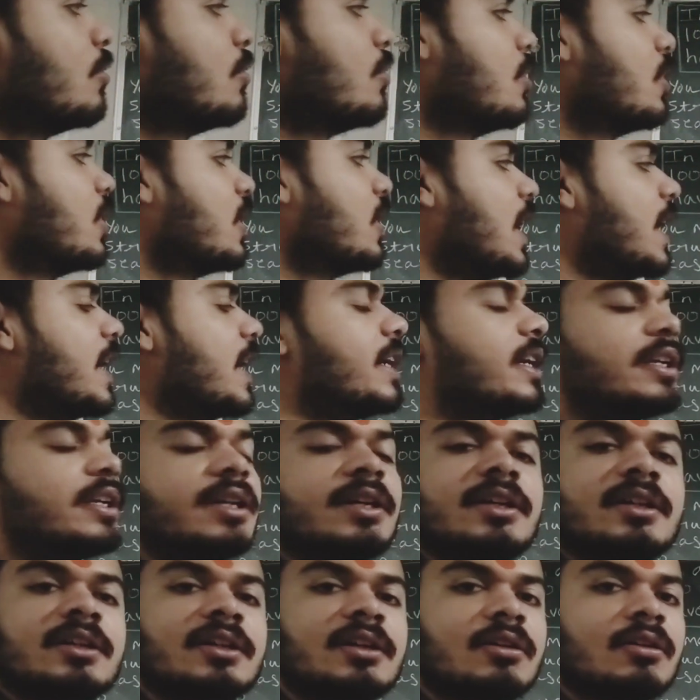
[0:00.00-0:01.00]
write
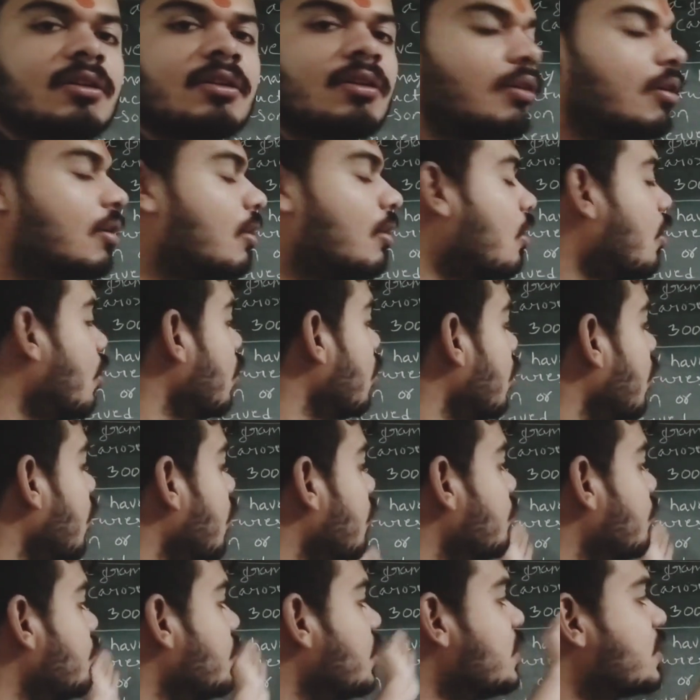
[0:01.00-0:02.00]
all
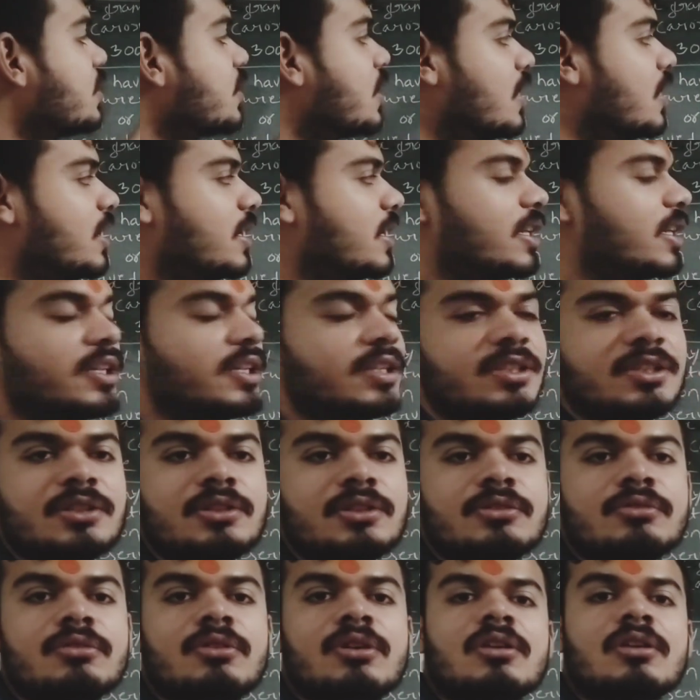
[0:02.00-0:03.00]
of these contents
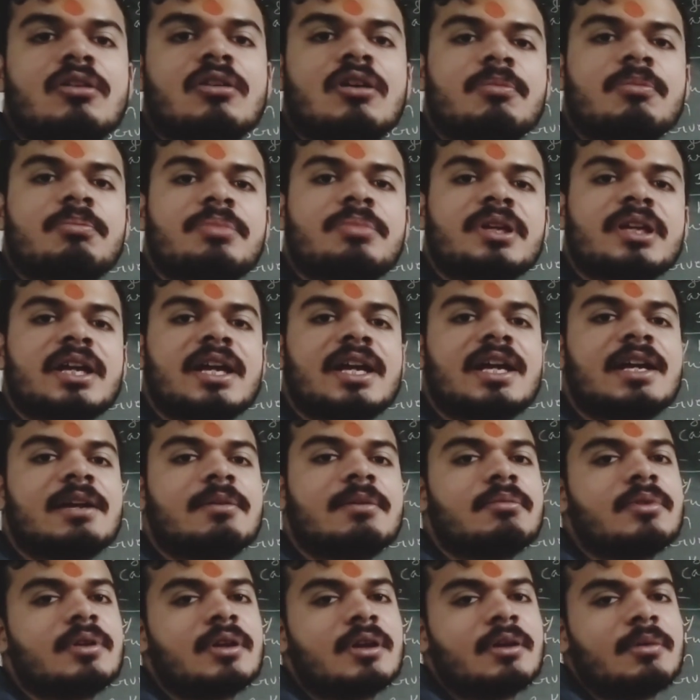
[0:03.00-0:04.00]
in your copy
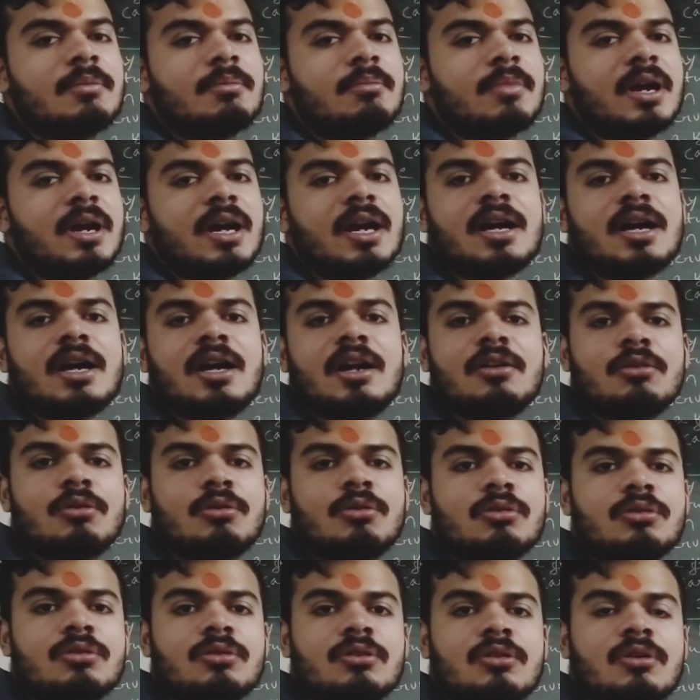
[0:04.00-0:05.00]
and make a
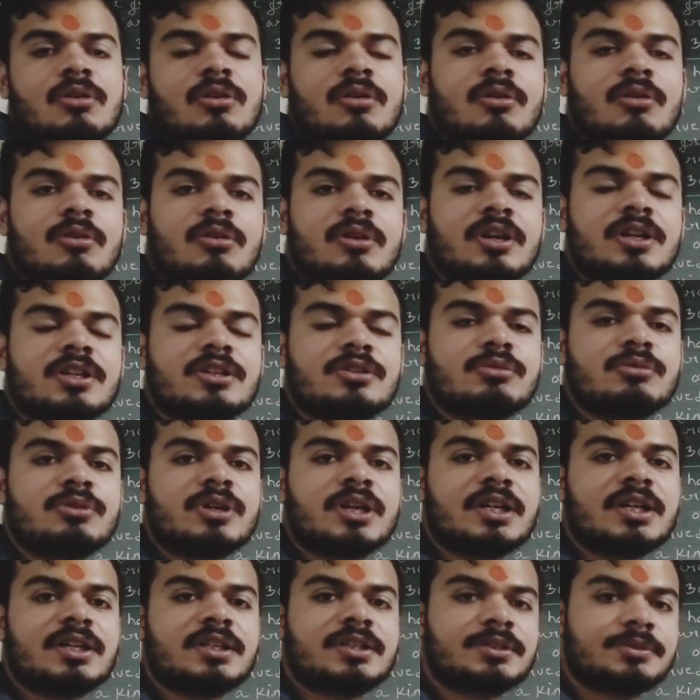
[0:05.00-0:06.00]
note. Okay
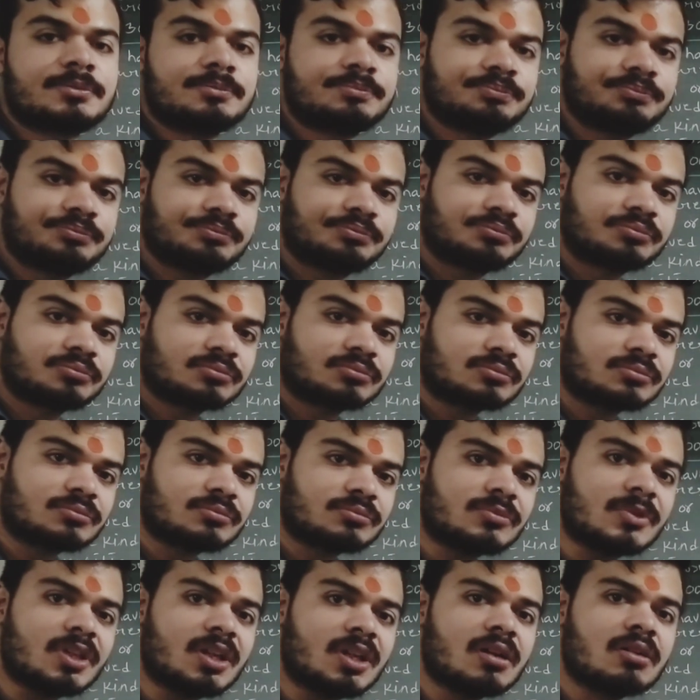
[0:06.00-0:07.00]
students,
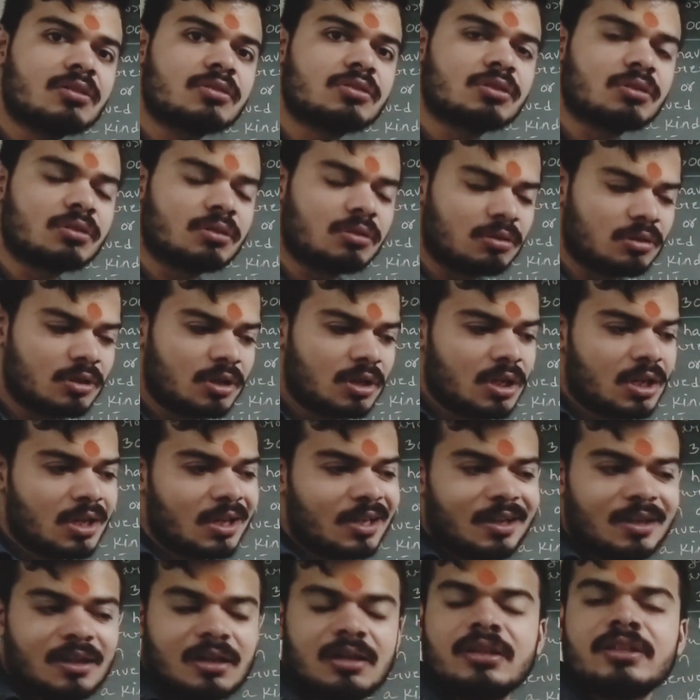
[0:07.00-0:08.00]
so
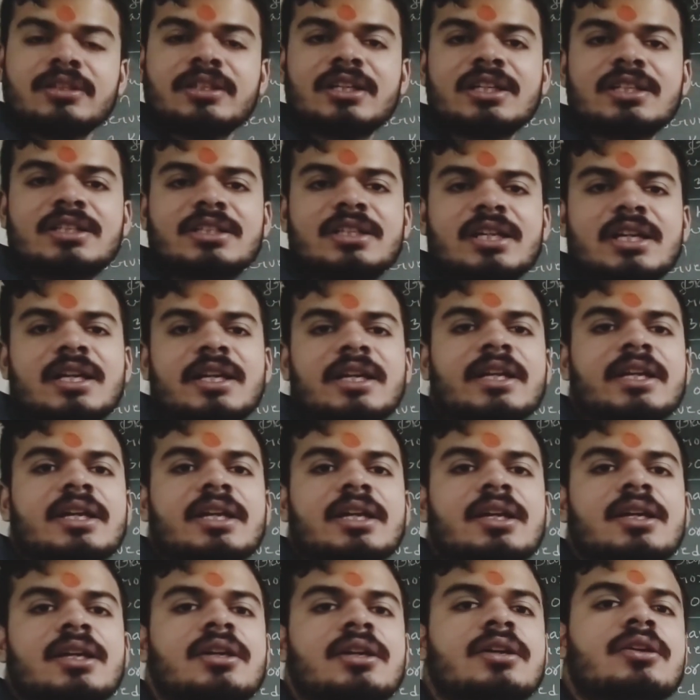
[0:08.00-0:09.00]

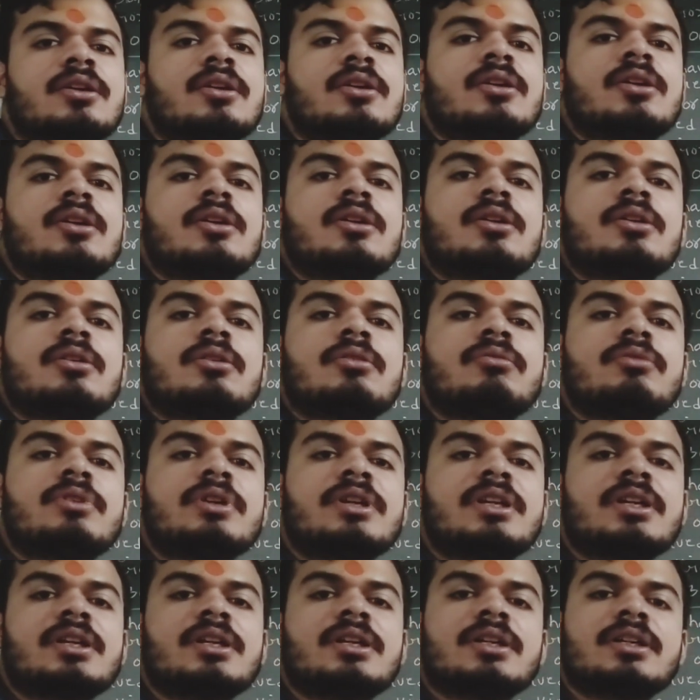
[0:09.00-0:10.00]
yesterday
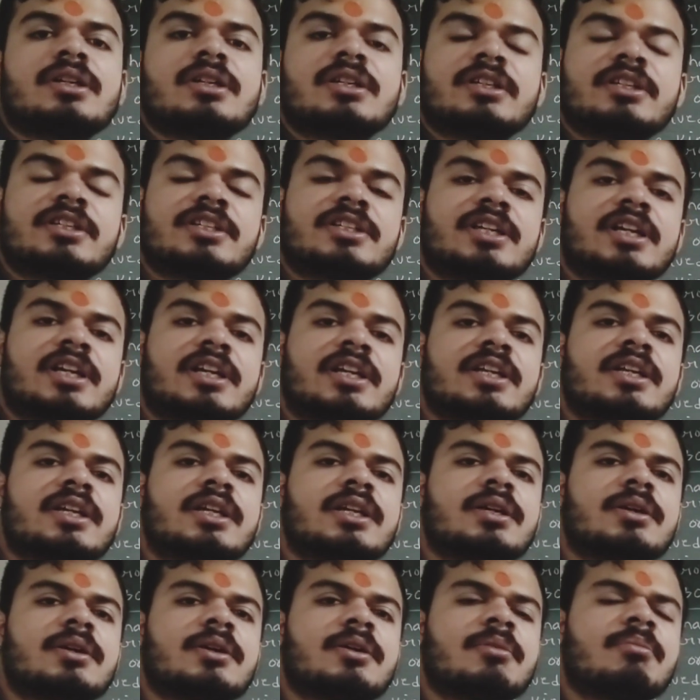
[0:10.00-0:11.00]
we
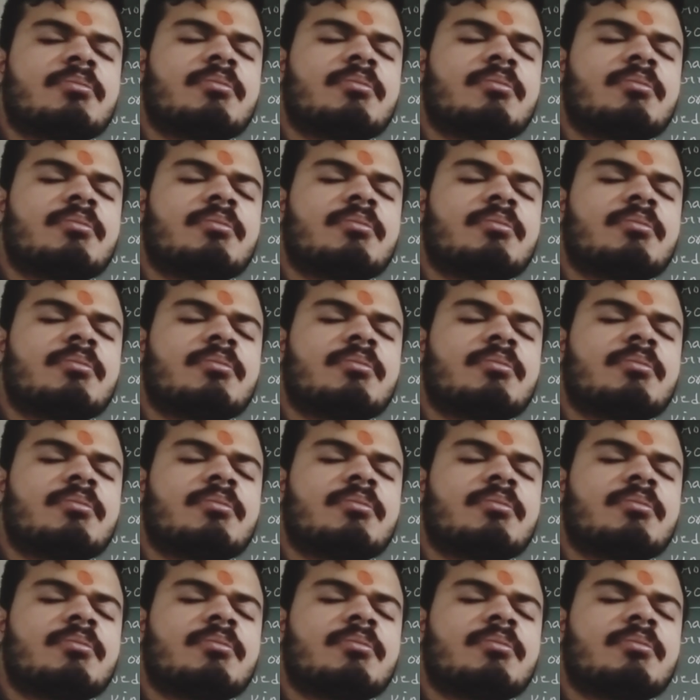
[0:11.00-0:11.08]
studied